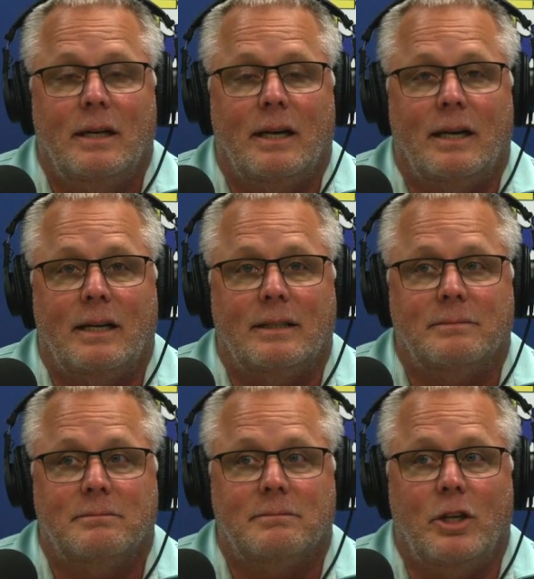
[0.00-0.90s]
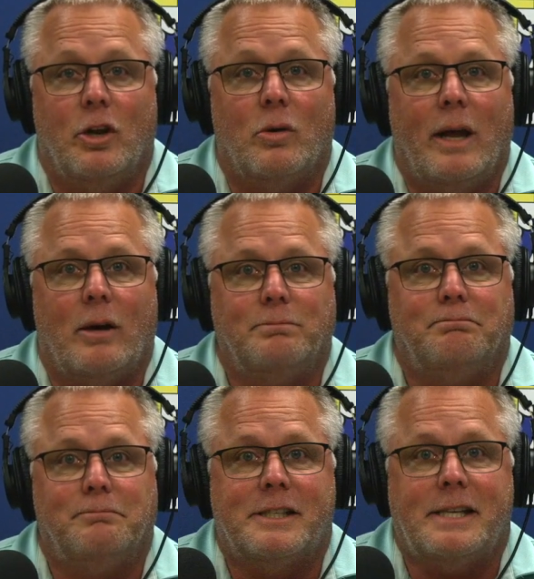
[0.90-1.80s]
uh, you know, help
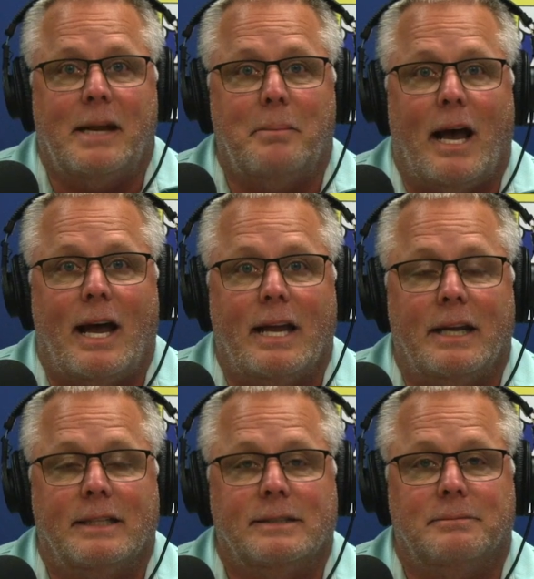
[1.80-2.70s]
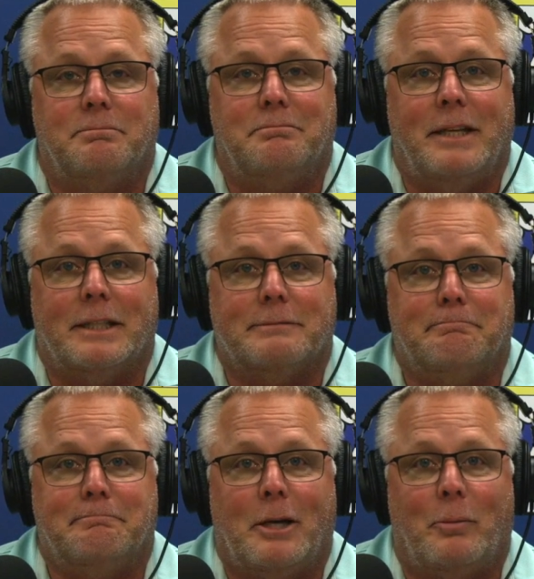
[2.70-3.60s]
stand by and
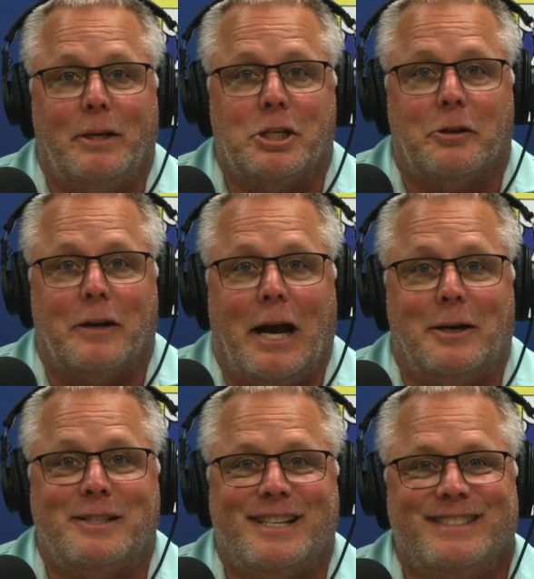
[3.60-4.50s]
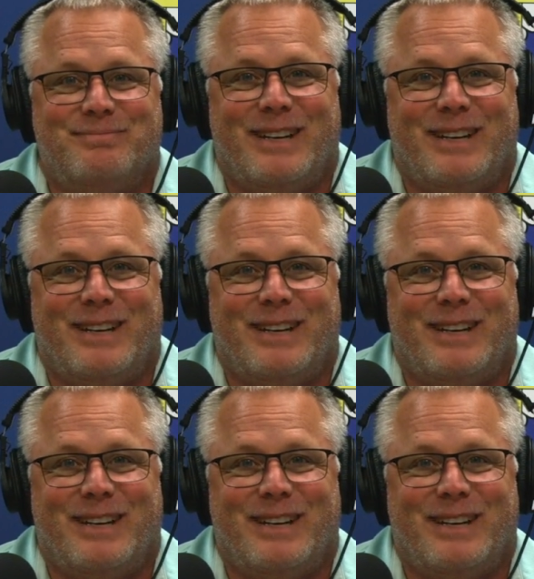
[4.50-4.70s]
and help each other out.